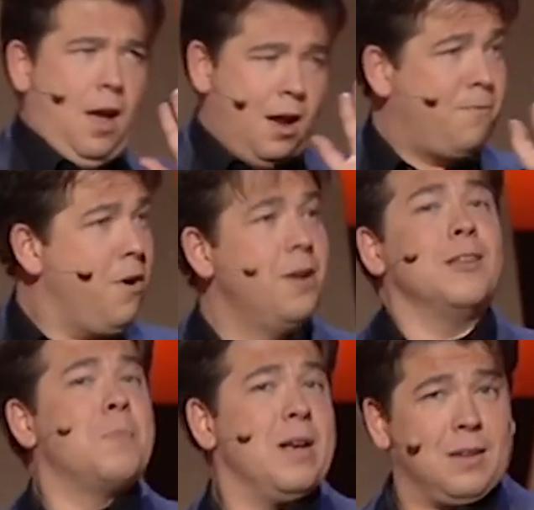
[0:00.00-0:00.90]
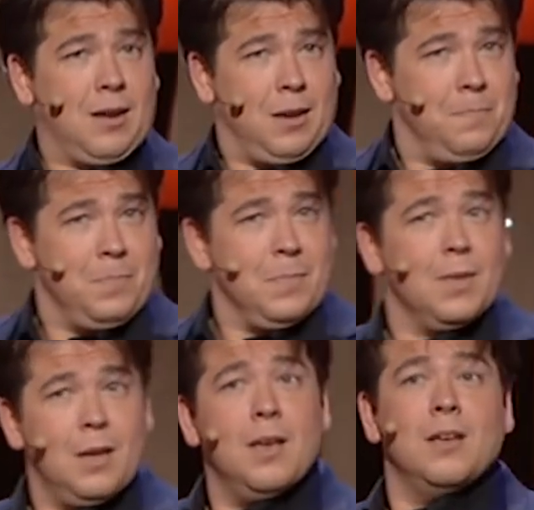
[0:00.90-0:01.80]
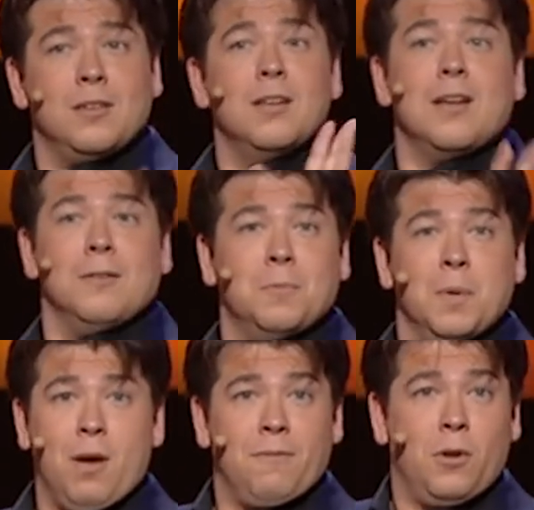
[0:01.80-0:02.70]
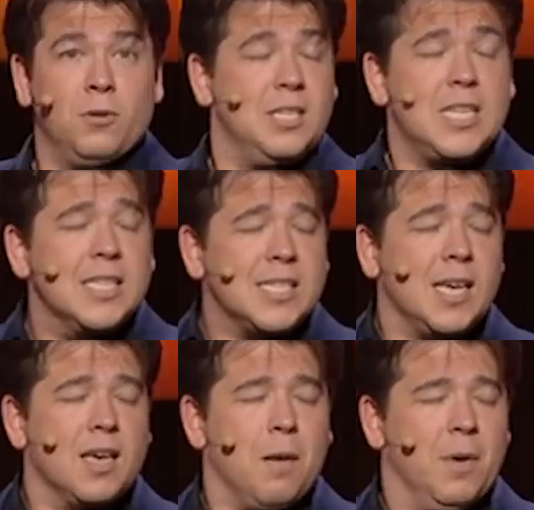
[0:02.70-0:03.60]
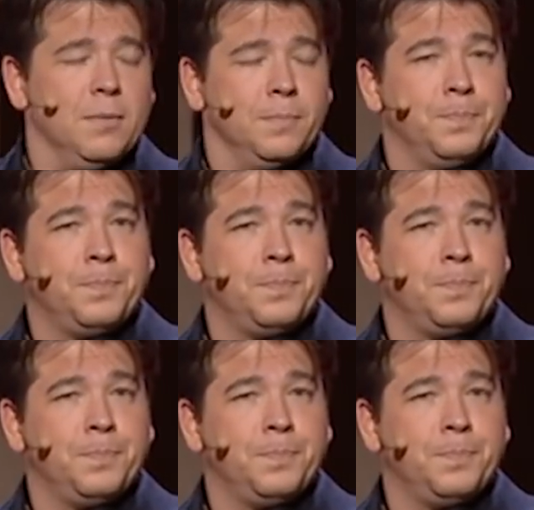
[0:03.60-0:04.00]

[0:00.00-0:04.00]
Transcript: And very unexpectedly, it turned out to be my fault. Didn't see it coming.